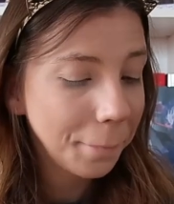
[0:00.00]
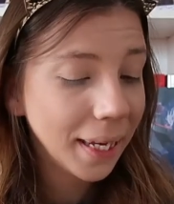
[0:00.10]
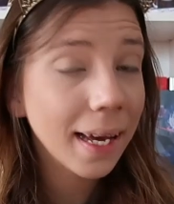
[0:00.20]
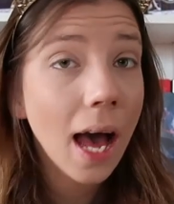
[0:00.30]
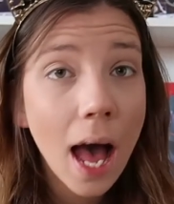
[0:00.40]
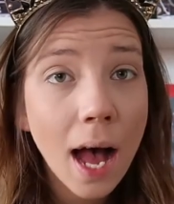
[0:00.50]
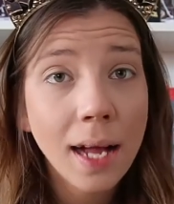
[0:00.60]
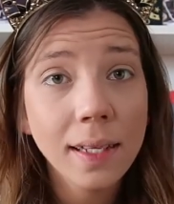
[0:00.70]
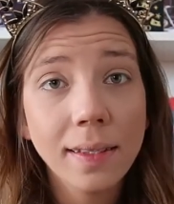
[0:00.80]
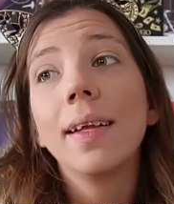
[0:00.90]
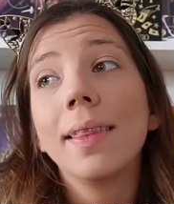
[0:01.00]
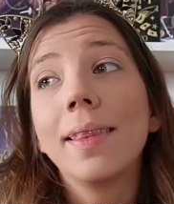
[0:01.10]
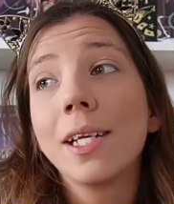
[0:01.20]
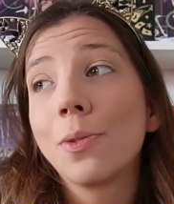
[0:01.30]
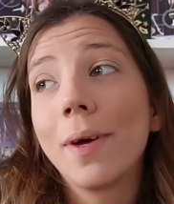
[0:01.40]
Because,
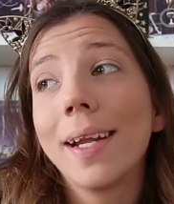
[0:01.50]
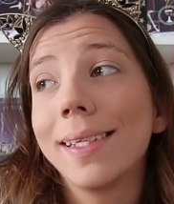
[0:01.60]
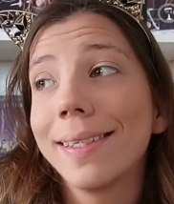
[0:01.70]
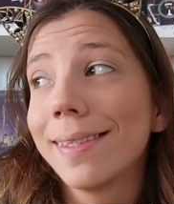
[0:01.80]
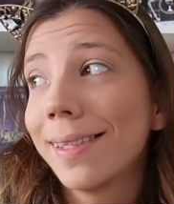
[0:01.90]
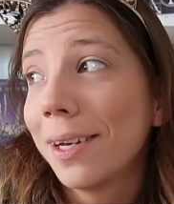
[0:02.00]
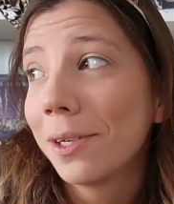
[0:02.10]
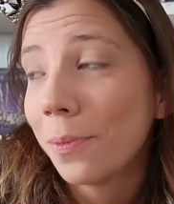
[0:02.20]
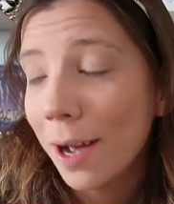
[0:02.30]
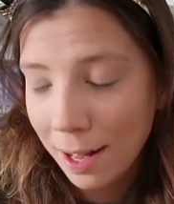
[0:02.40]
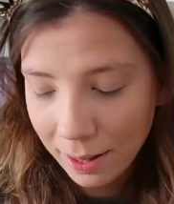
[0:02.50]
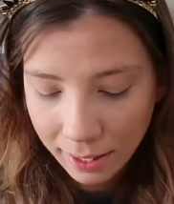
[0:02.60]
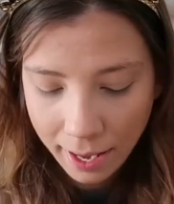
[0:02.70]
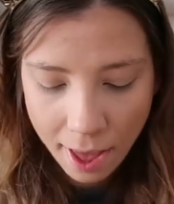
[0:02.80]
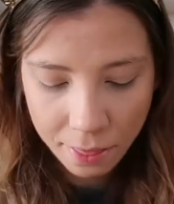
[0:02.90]
that's what I didn't say as
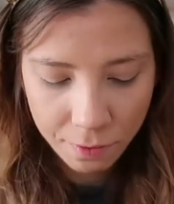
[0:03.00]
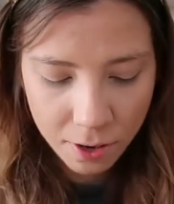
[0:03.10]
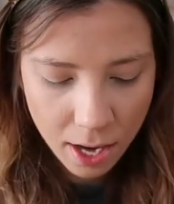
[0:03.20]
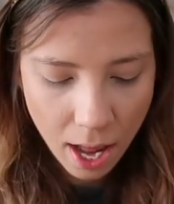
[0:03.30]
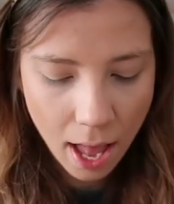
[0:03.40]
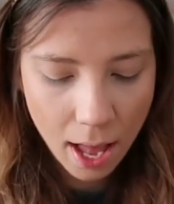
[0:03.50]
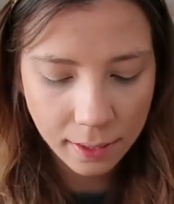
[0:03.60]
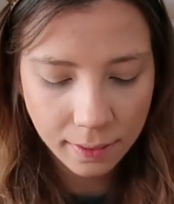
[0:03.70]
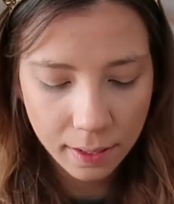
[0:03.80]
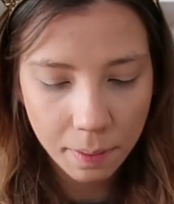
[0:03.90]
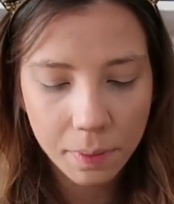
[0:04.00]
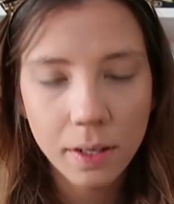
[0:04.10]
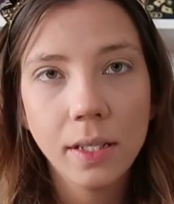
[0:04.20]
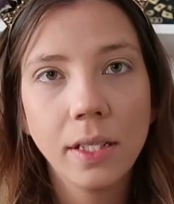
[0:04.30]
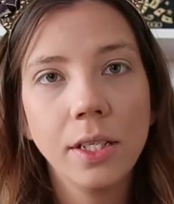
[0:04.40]
well, Catherine has the
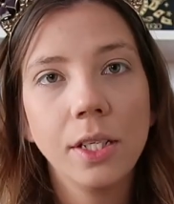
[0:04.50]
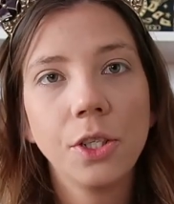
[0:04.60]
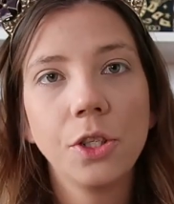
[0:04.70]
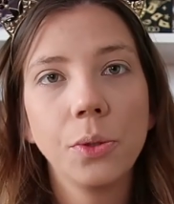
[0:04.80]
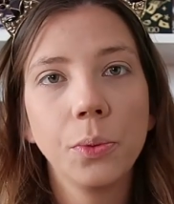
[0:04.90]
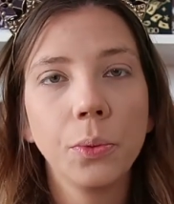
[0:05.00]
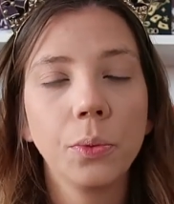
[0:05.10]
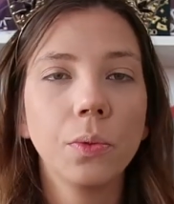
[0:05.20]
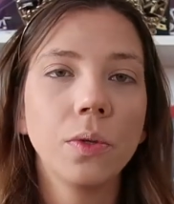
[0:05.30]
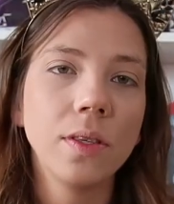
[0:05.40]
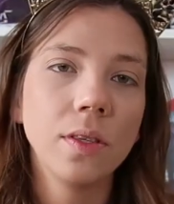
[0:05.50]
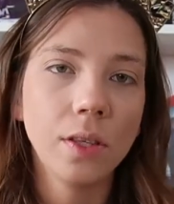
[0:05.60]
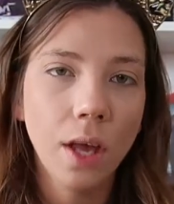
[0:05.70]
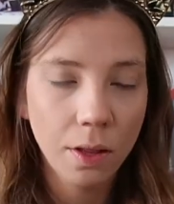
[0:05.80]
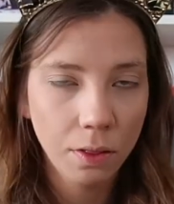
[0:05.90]
ability to
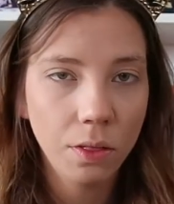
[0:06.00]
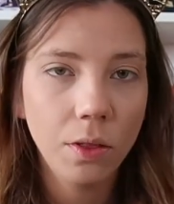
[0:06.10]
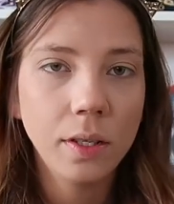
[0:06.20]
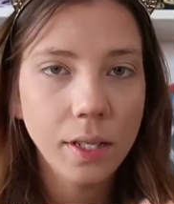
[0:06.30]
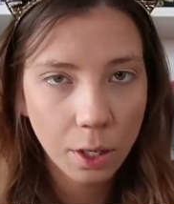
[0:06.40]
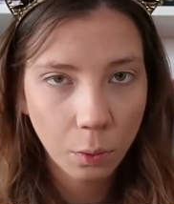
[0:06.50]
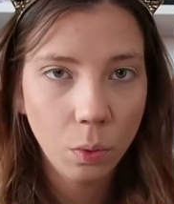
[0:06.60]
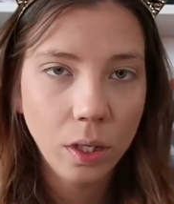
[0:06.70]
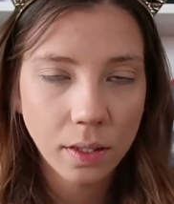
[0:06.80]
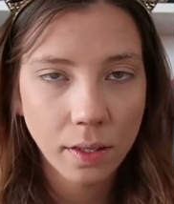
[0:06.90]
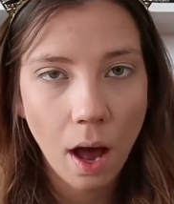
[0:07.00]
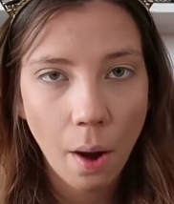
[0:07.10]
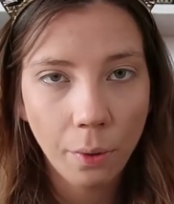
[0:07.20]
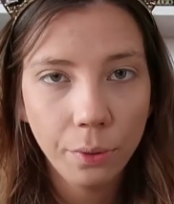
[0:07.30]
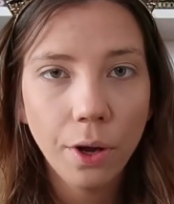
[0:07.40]
send the dead queens
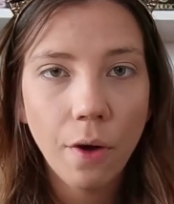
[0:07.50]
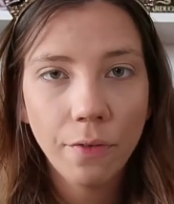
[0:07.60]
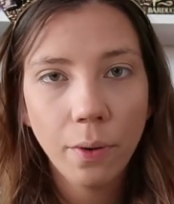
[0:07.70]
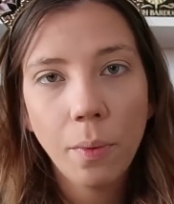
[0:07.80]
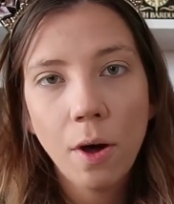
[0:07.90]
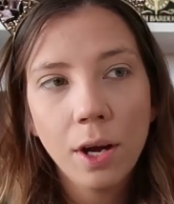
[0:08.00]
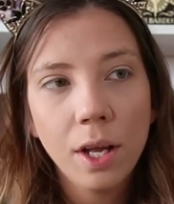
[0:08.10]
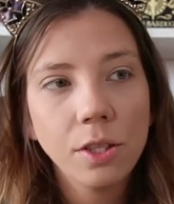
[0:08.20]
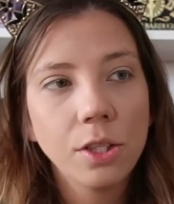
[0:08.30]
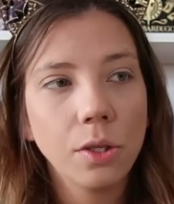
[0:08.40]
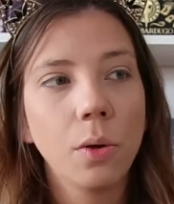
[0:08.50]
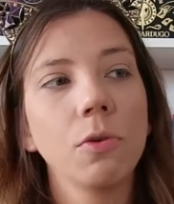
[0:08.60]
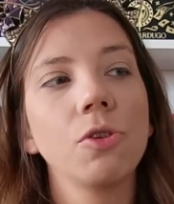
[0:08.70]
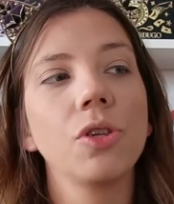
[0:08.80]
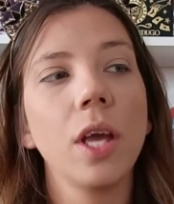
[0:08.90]
out of her body,
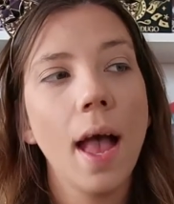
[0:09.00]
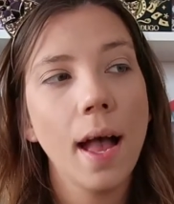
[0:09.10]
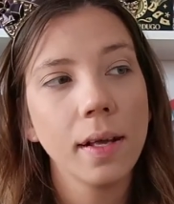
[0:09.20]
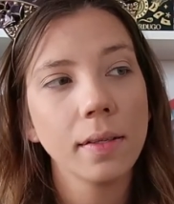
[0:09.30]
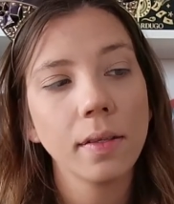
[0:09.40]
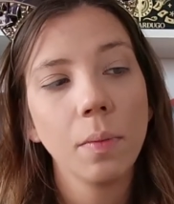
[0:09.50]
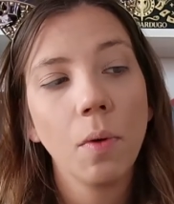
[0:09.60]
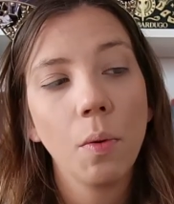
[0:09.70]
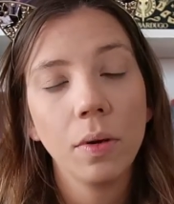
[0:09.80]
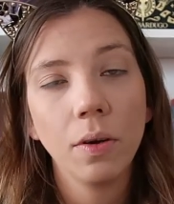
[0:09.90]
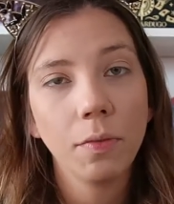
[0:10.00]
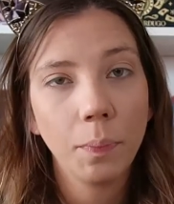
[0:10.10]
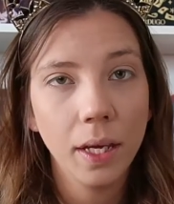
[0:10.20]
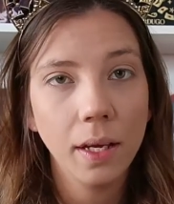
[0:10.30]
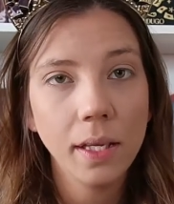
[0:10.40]
so she has a moment
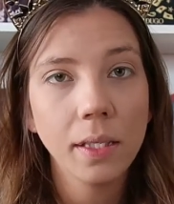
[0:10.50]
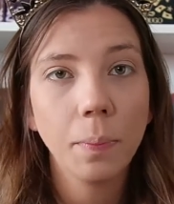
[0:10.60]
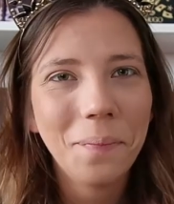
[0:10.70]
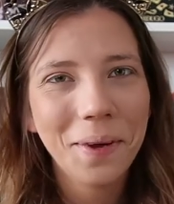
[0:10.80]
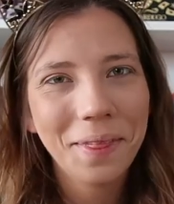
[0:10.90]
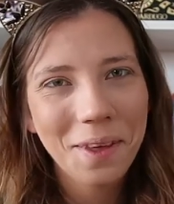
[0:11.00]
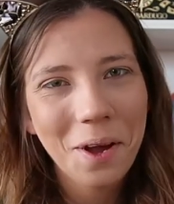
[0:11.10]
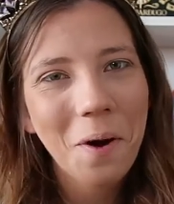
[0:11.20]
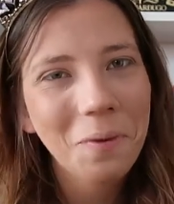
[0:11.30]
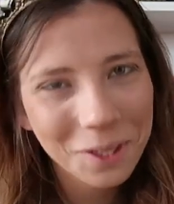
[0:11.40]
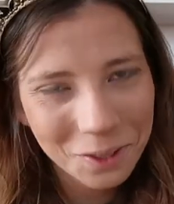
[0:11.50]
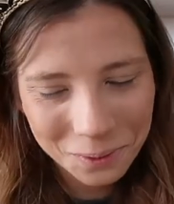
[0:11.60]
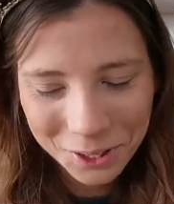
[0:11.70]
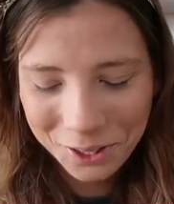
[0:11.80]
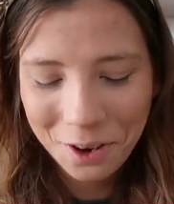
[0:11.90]
of peace. But they always
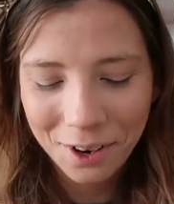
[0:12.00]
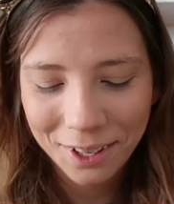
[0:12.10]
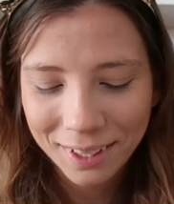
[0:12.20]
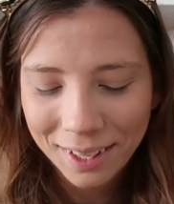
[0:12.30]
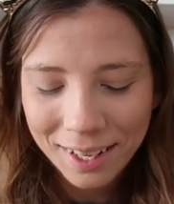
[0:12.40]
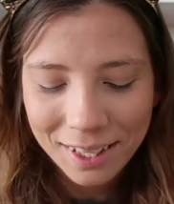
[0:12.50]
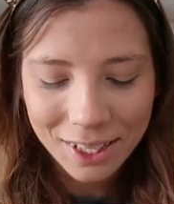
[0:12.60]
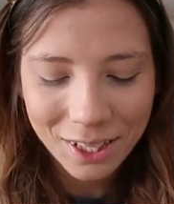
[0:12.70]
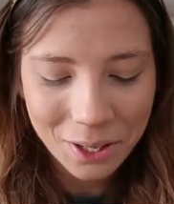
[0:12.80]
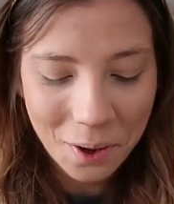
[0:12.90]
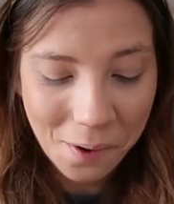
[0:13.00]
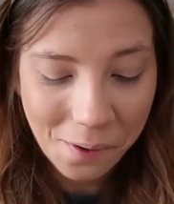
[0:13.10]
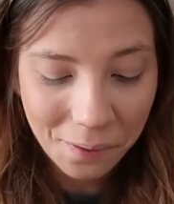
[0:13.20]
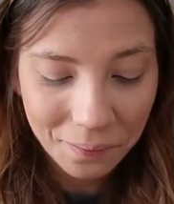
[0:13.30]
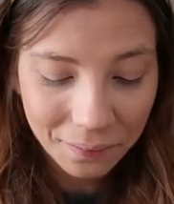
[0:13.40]
return,
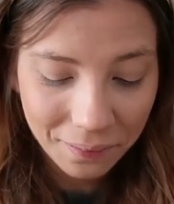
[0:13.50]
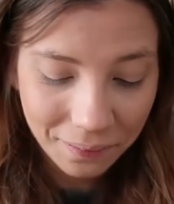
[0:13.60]
so